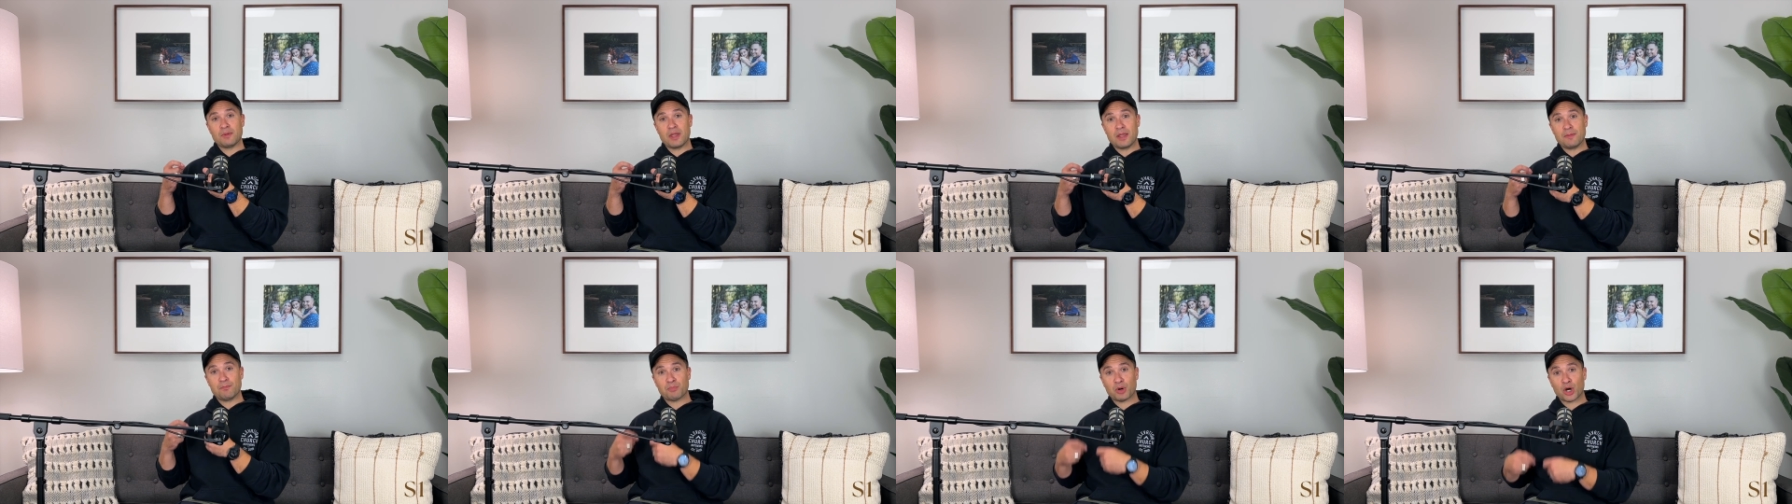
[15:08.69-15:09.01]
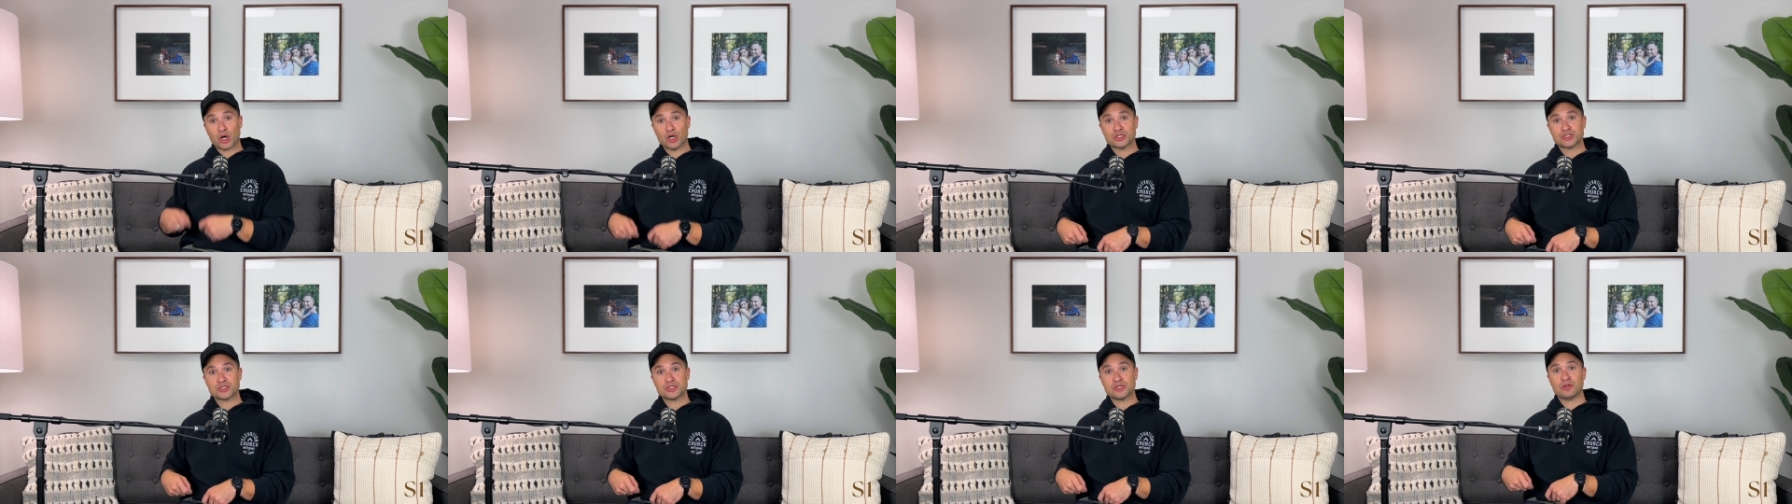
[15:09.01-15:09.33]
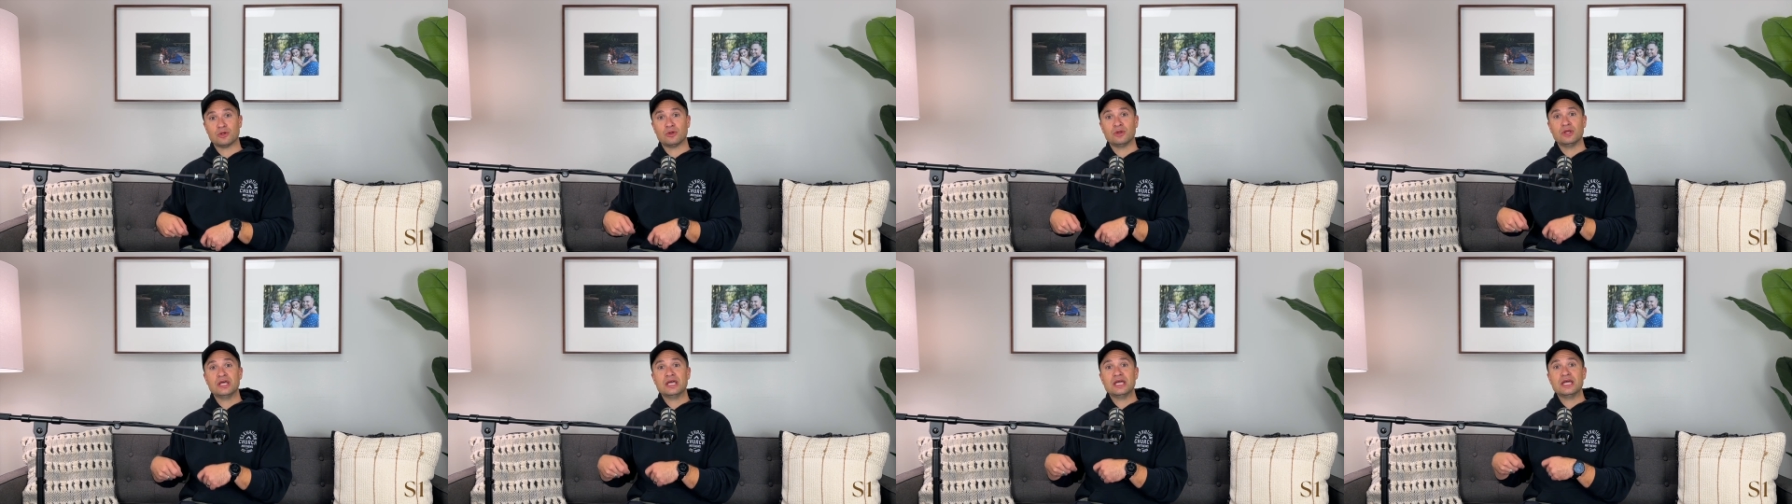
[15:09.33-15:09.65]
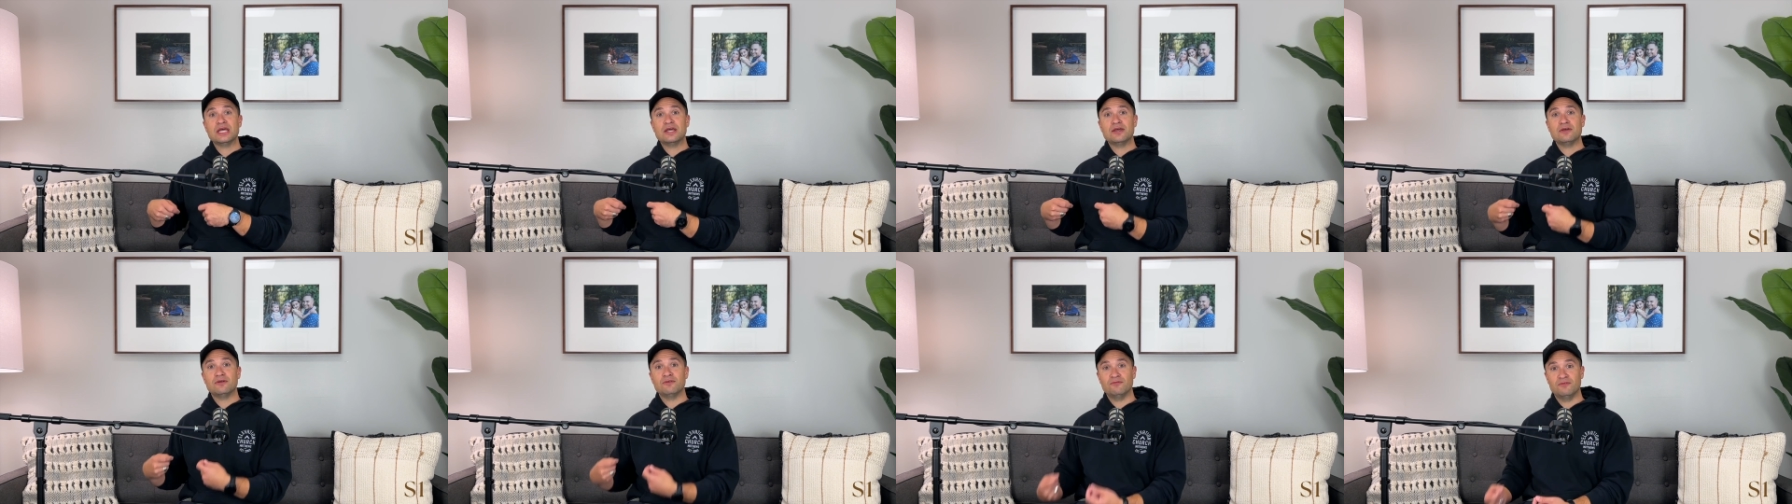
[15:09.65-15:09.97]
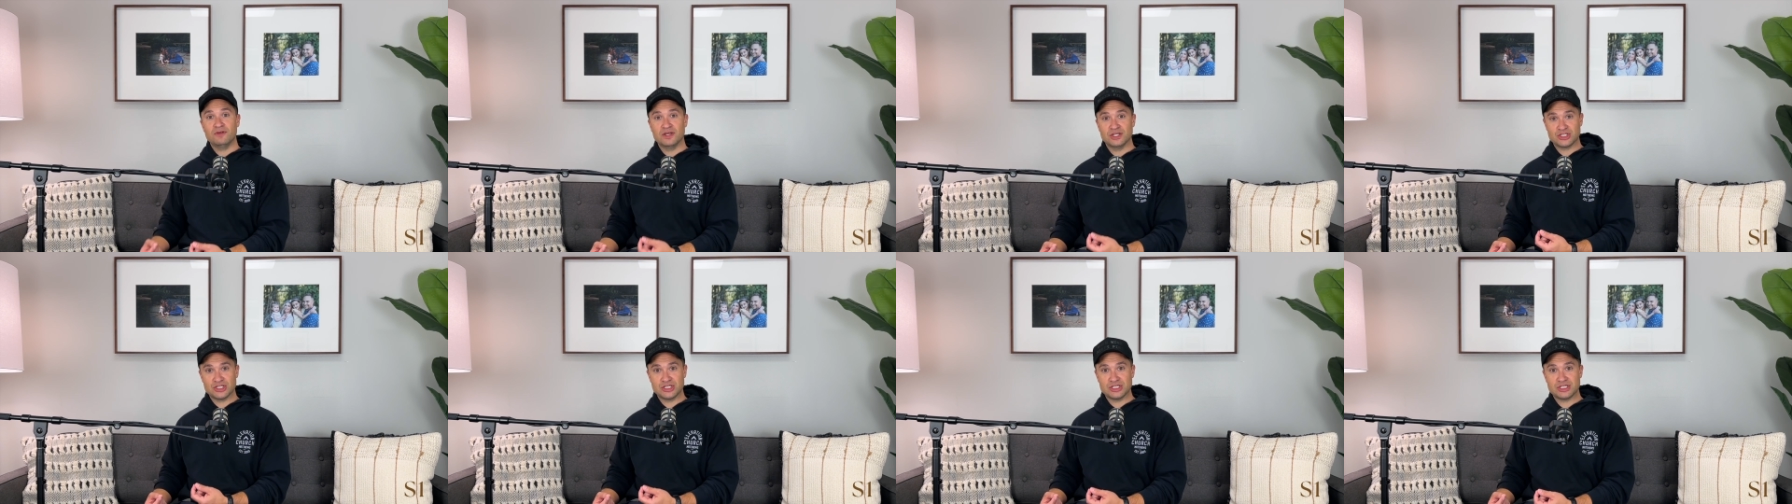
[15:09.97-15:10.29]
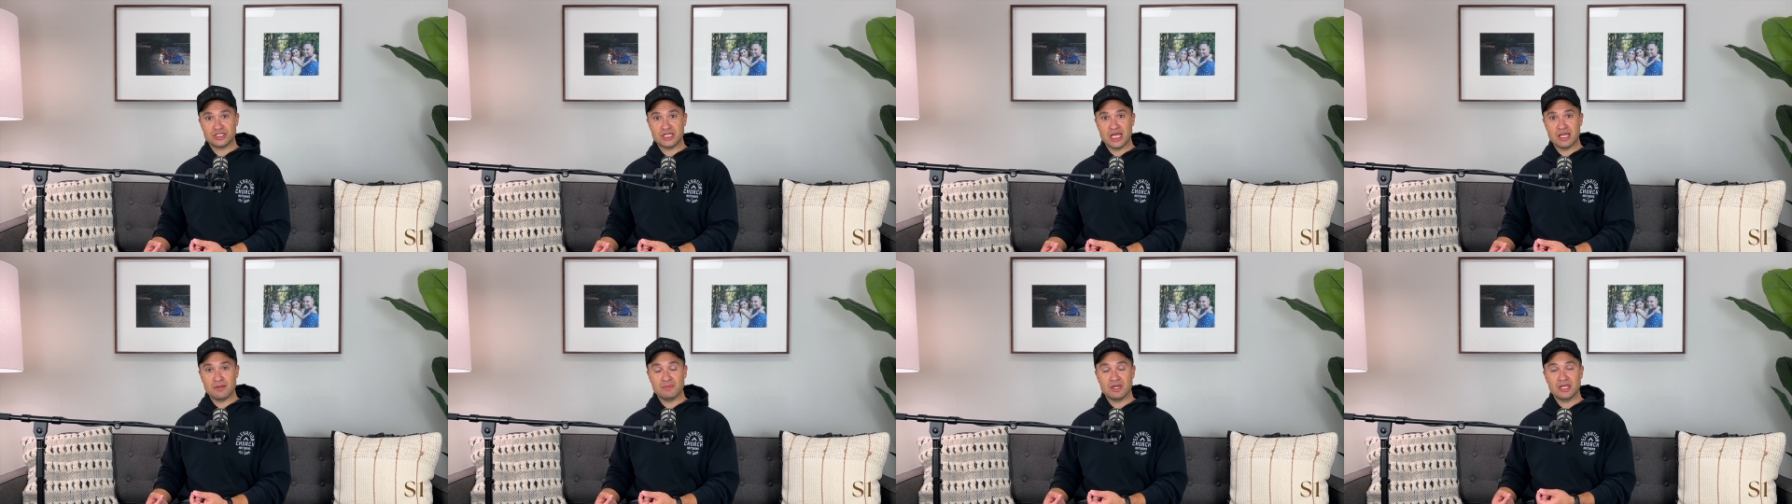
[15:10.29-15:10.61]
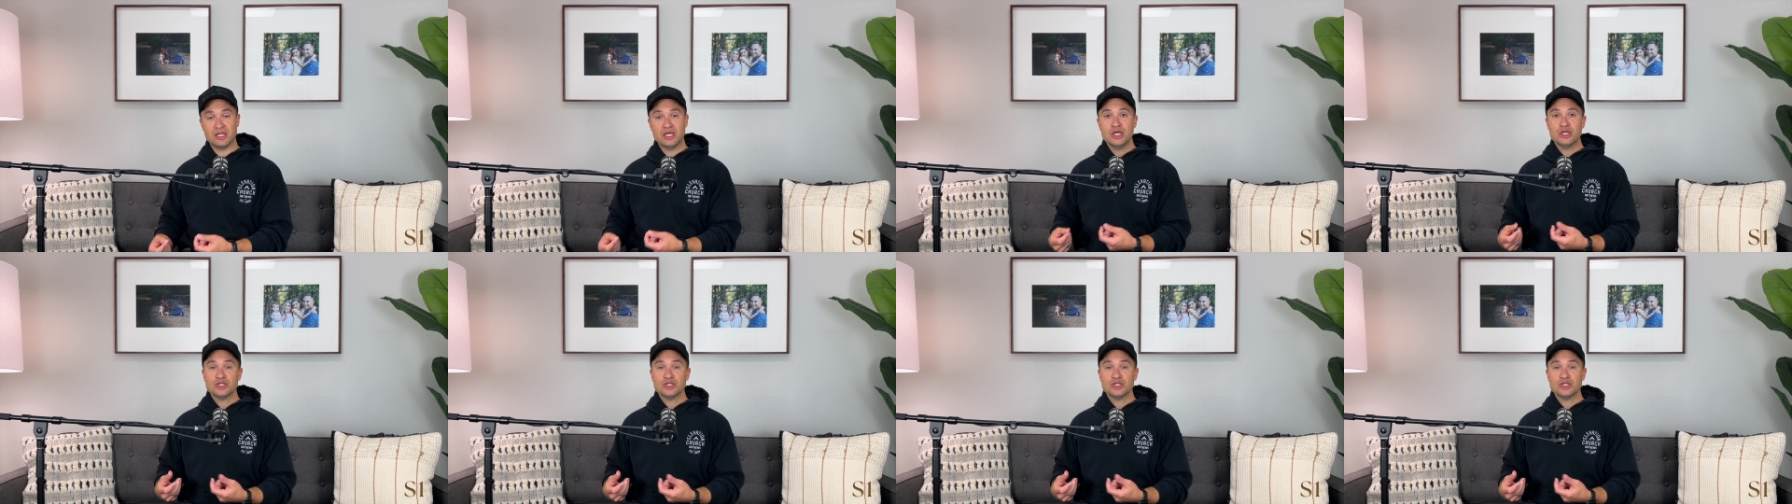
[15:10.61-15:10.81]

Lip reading: a personal vision statement.